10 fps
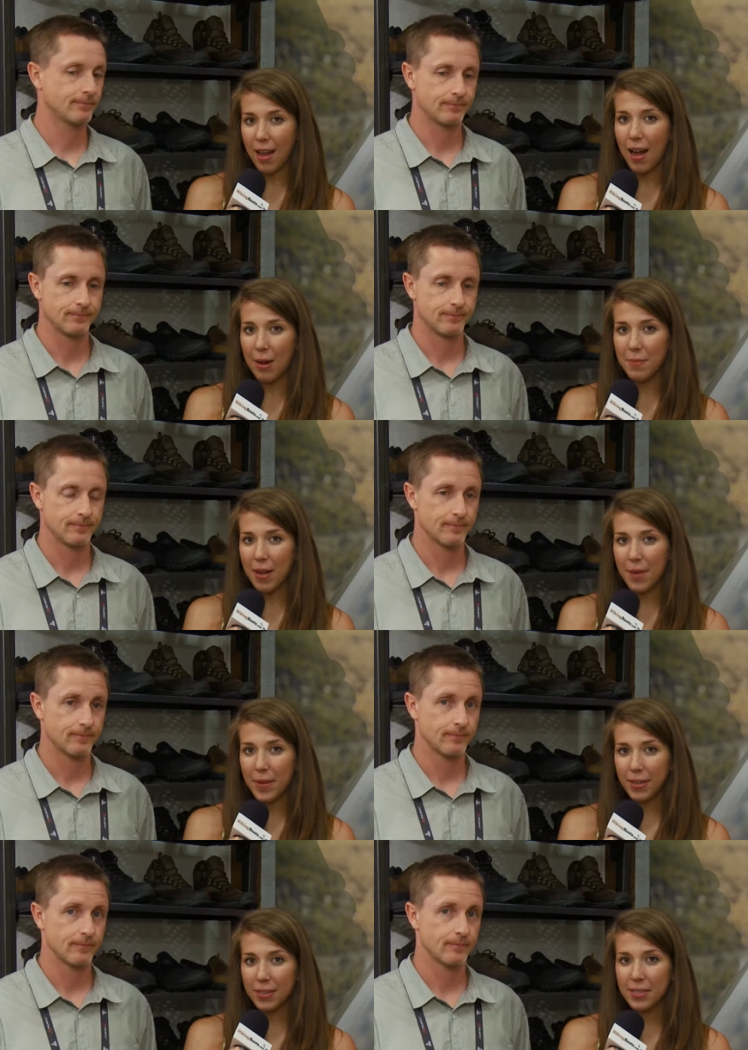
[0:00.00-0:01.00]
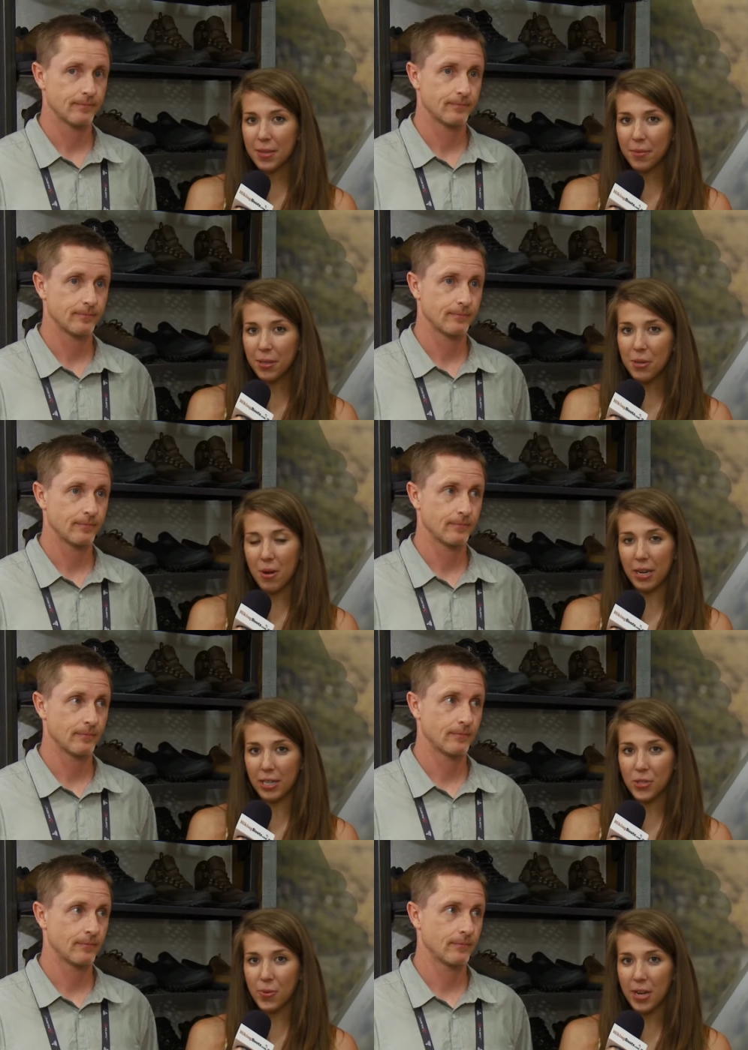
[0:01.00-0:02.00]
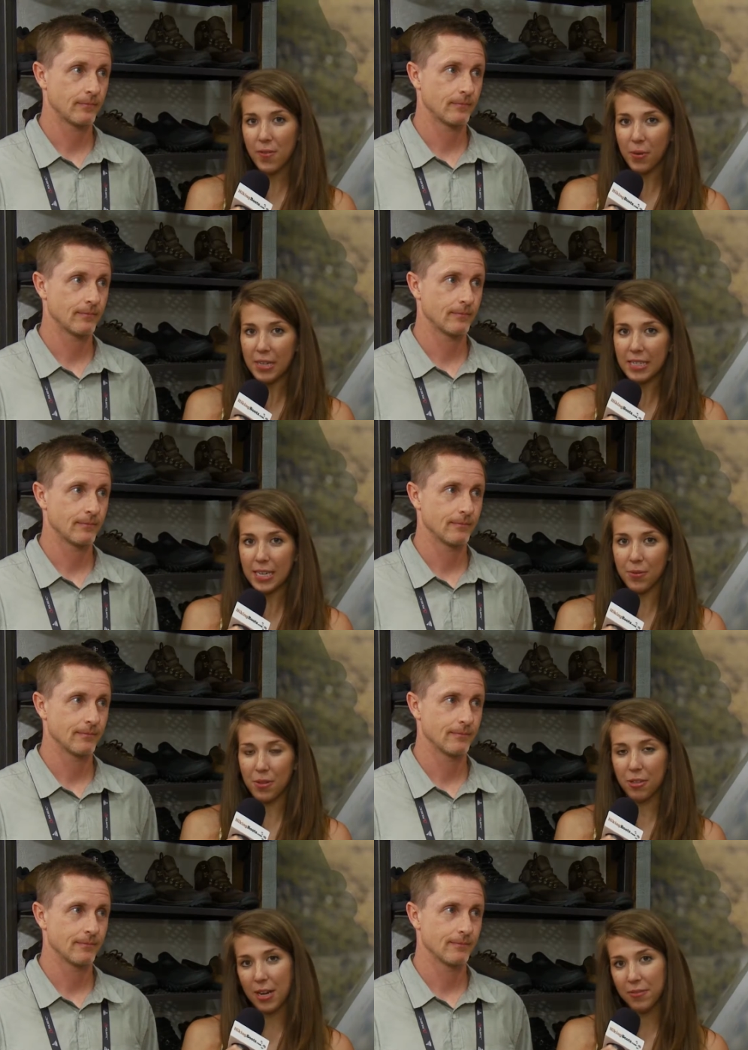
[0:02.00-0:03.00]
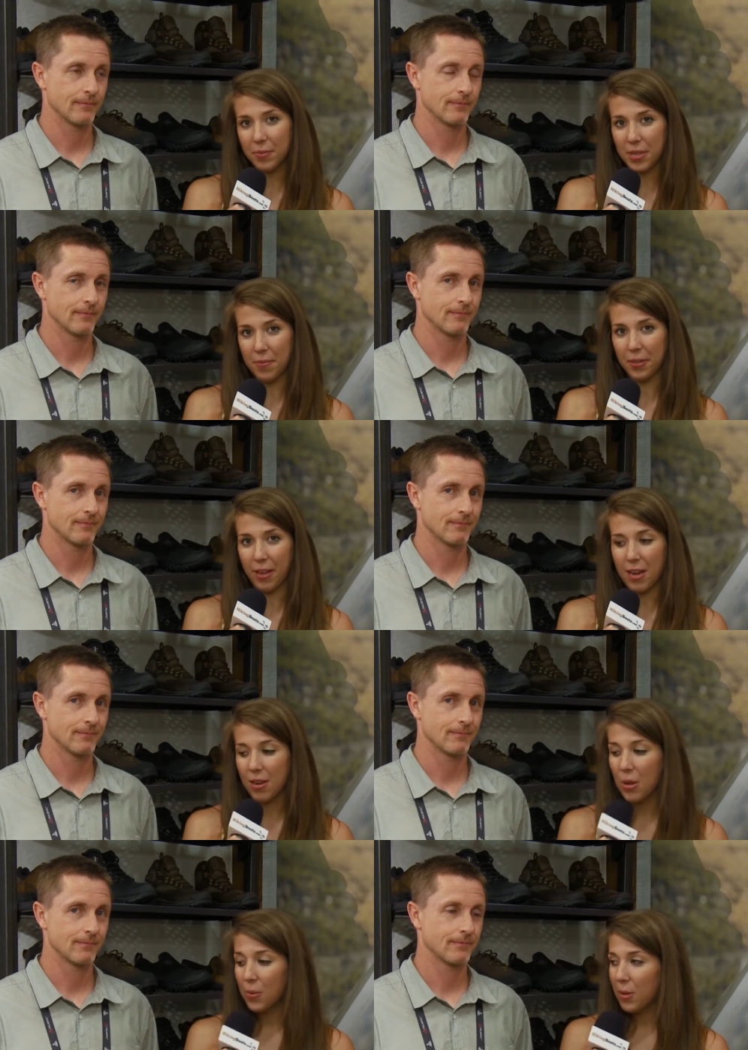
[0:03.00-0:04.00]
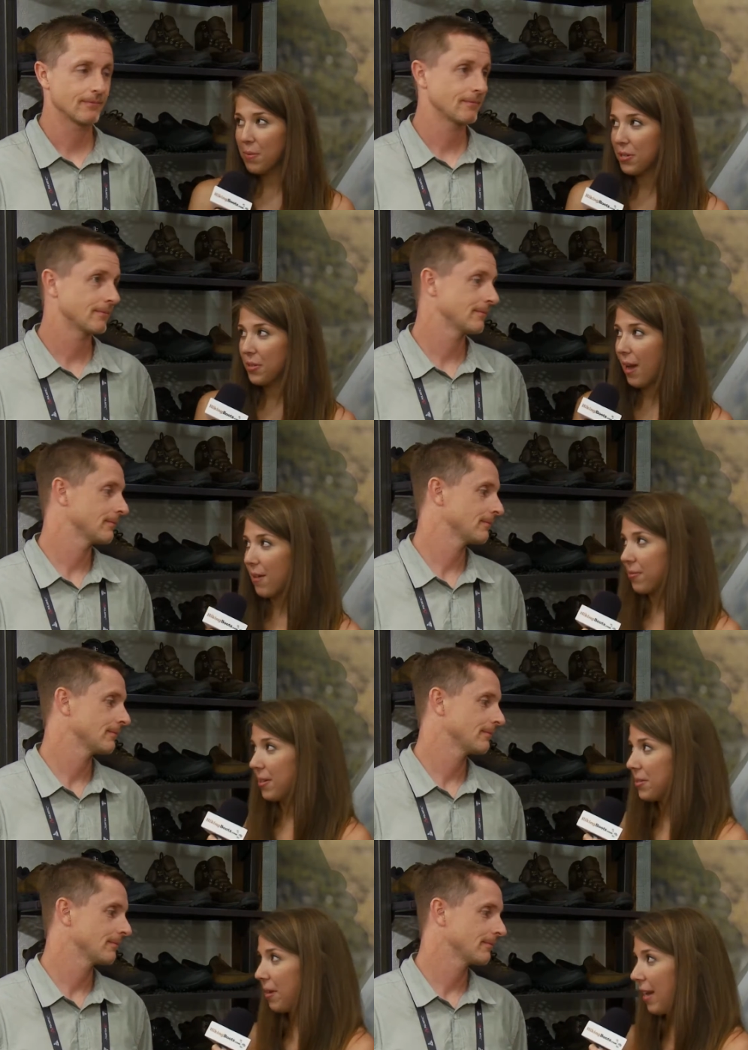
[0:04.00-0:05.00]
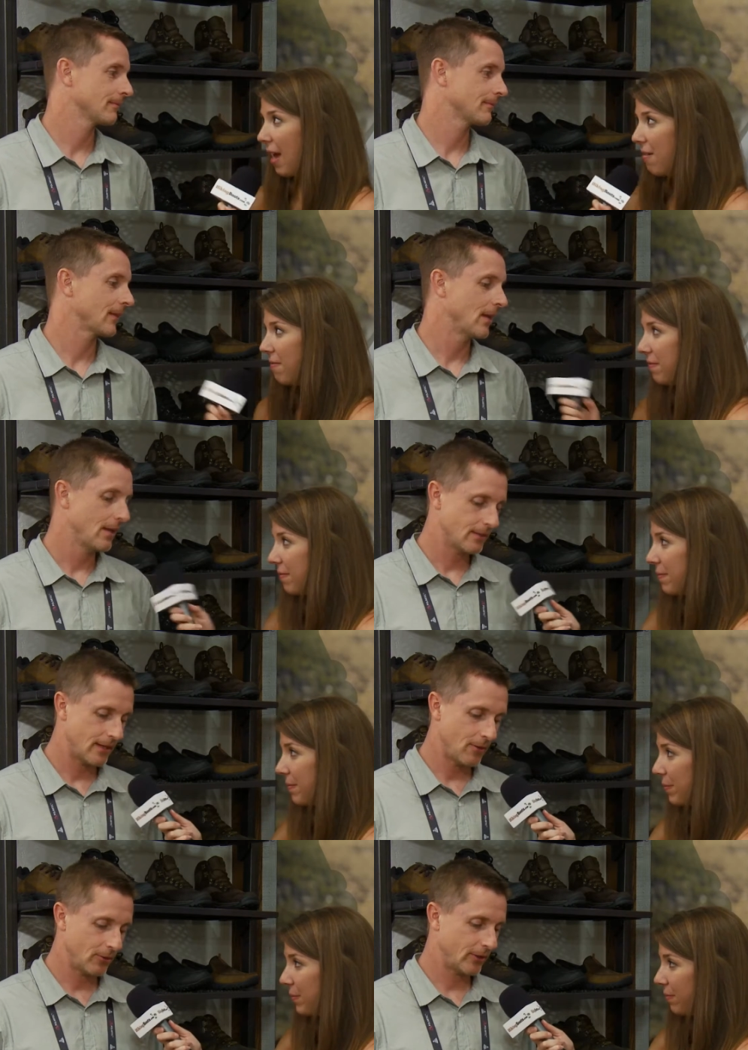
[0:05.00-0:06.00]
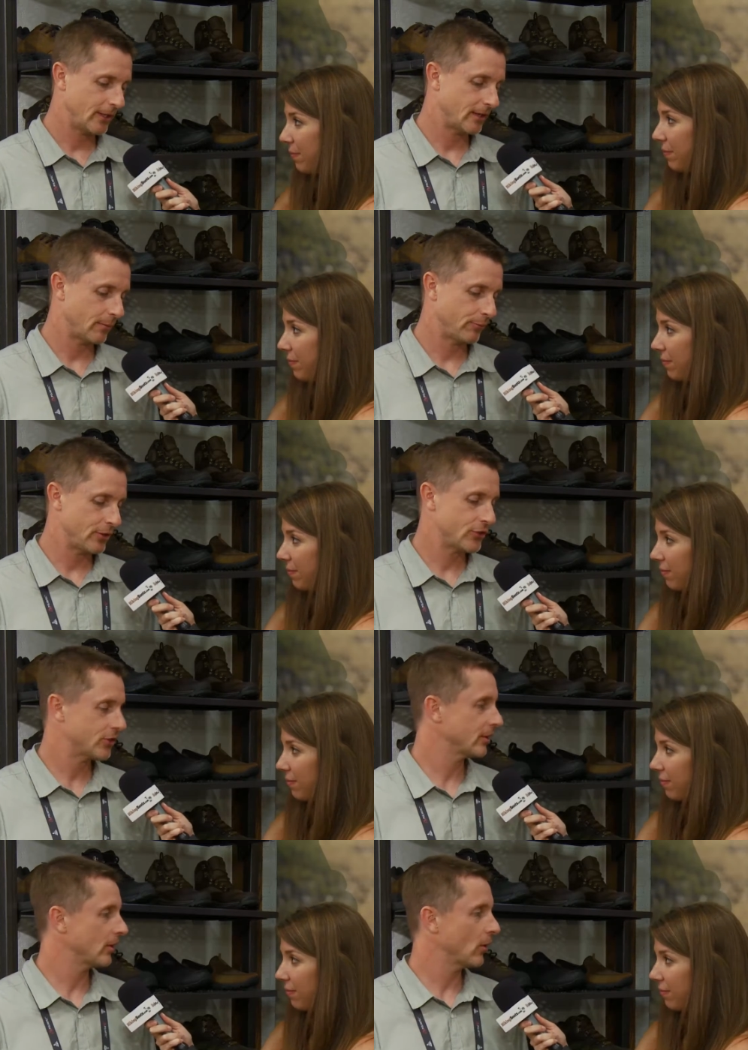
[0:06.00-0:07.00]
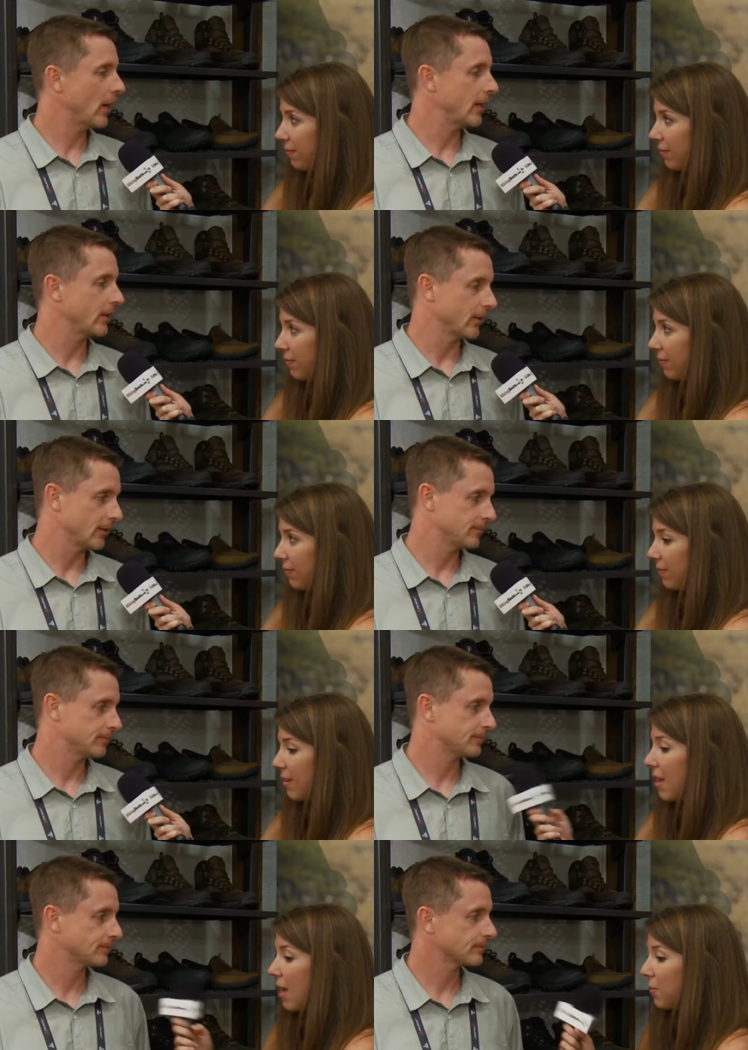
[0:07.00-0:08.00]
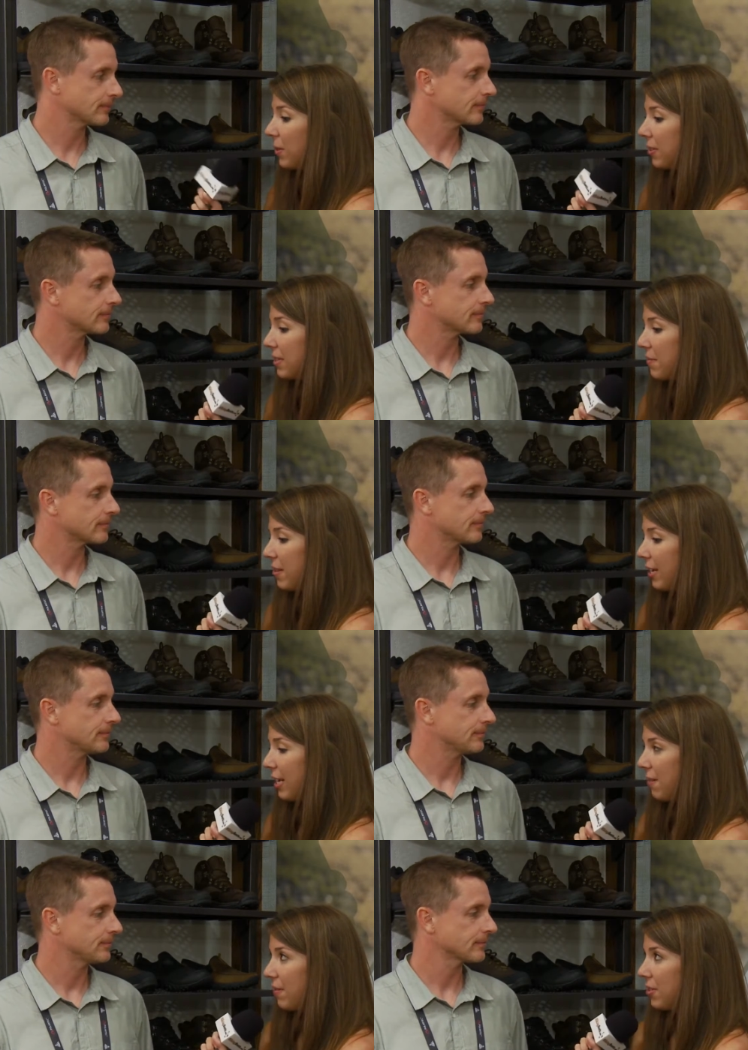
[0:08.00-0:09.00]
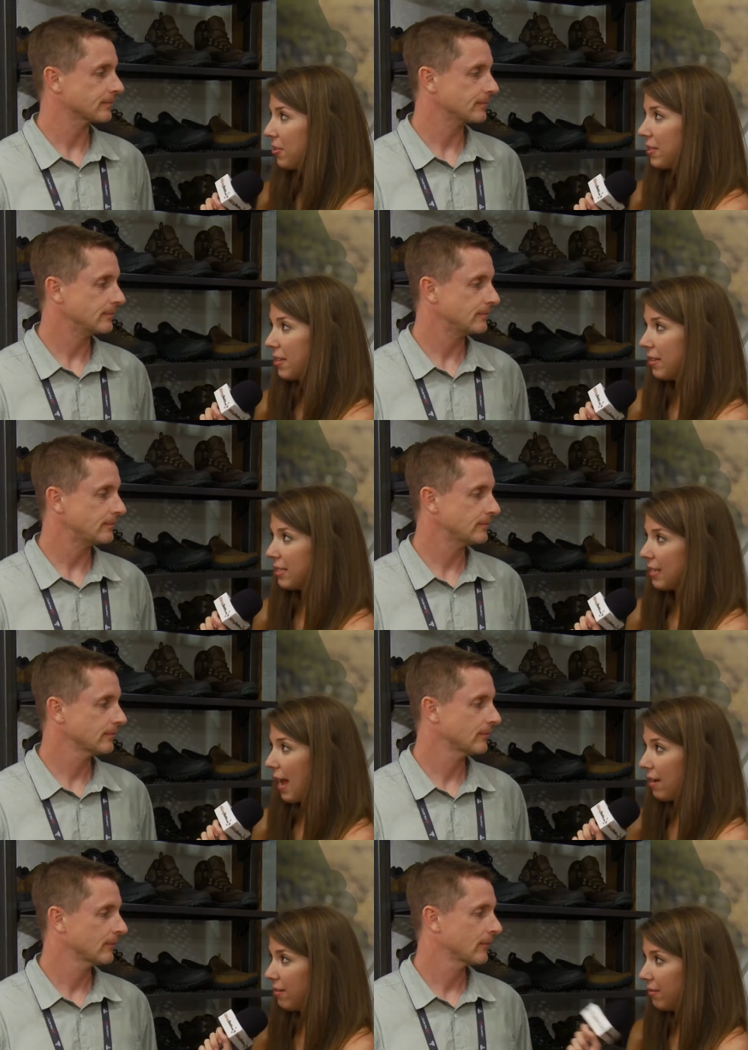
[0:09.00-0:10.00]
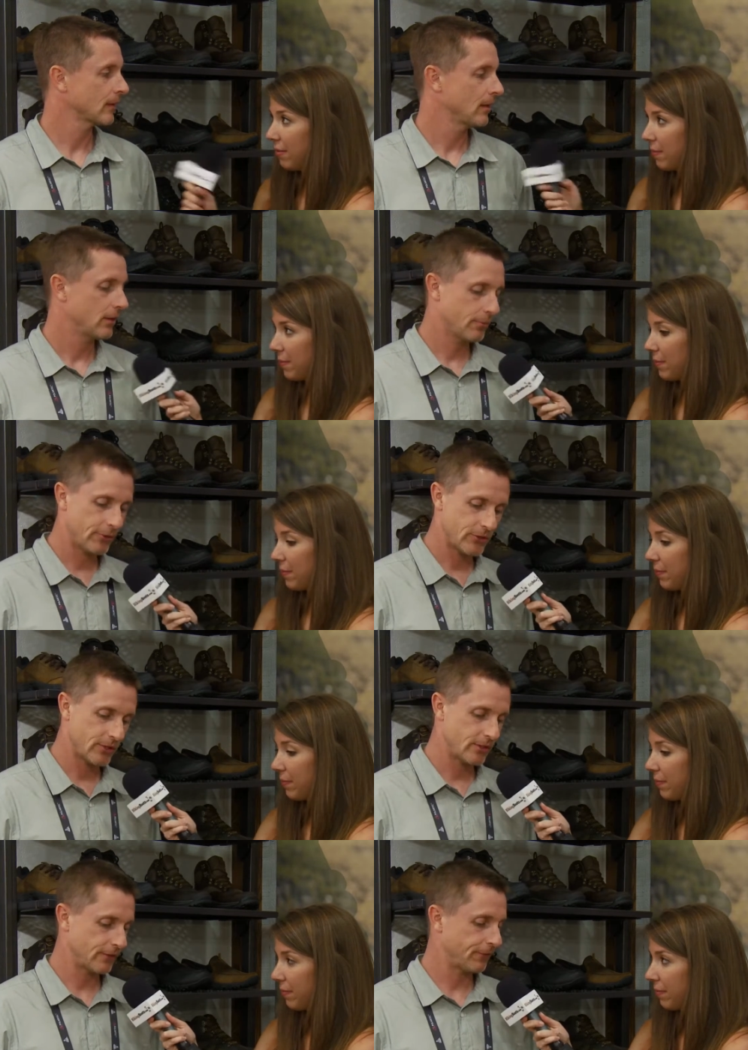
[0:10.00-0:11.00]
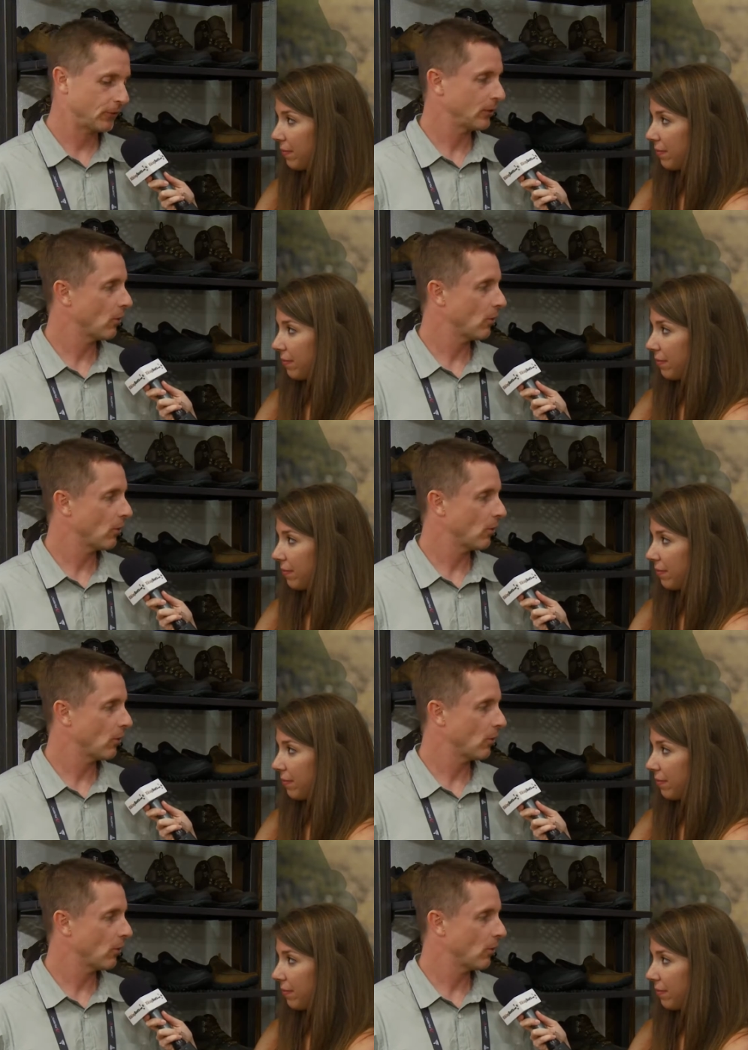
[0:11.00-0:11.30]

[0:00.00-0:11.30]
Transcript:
Speaker 1: com. I'm here at Summer O R twenty fourteen with Greg from Timberland. What boot do you have for us right now?
Speaker 2: Today we're looking at the Bridgeton Low Hiker.
Speaker 1: And what are some of the key features in this style?
Speaker 2: The Bridgeton is a fully